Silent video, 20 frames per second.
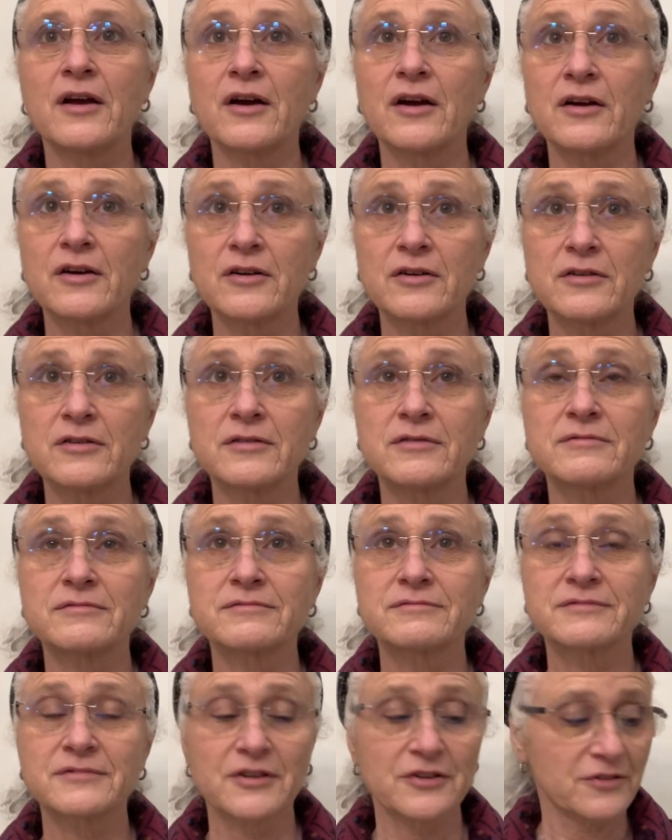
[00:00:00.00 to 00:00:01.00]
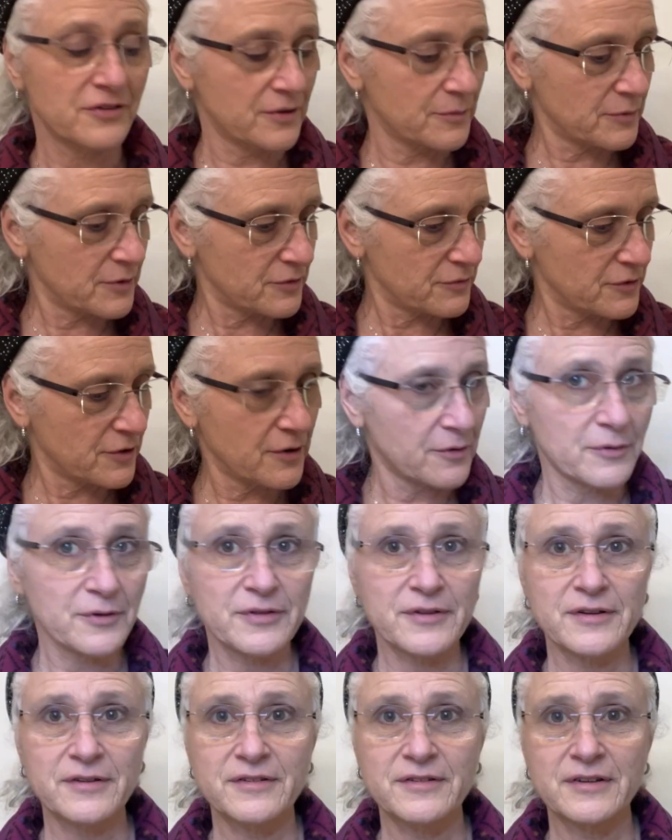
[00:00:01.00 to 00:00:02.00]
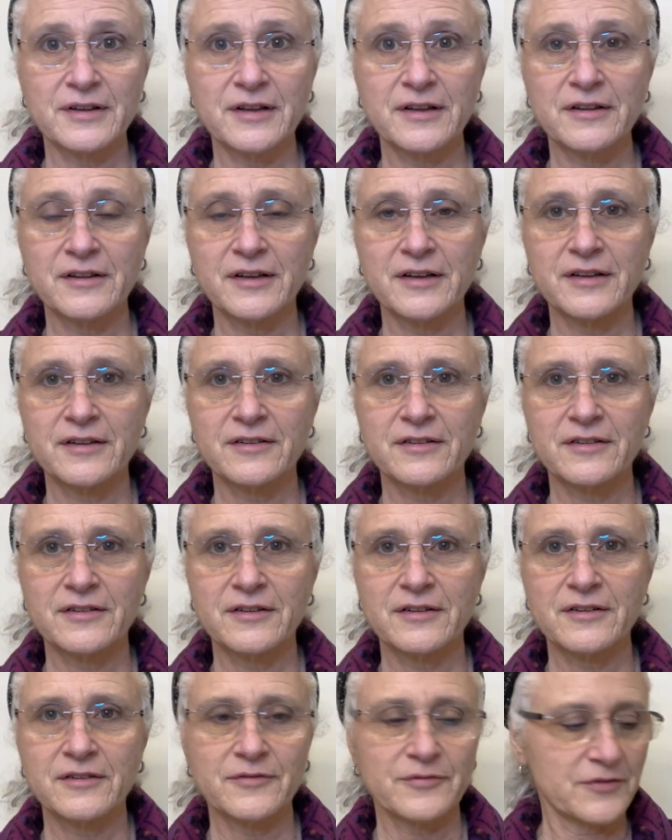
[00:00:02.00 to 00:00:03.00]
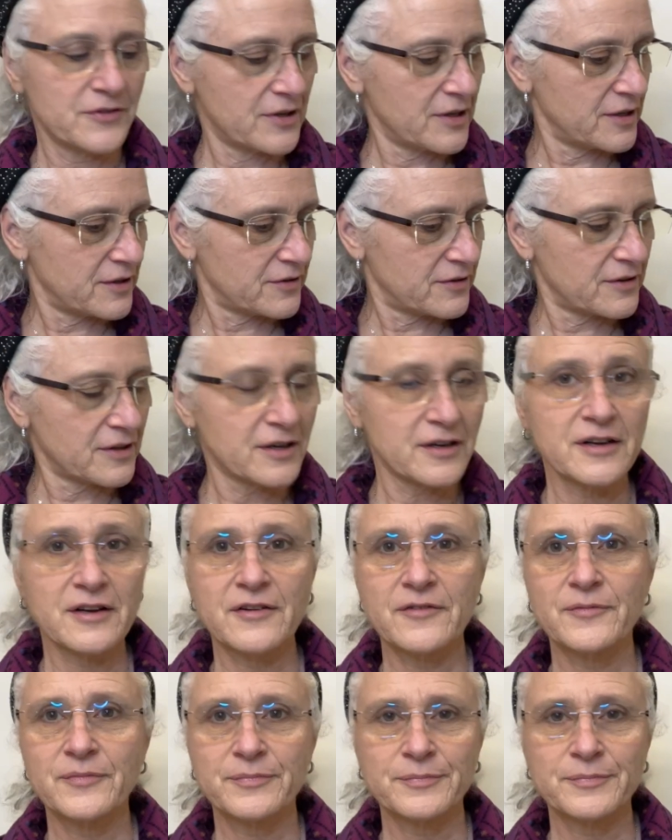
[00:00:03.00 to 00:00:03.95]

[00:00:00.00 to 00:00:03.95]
oh, there's something wrong with the daylights, the night setting.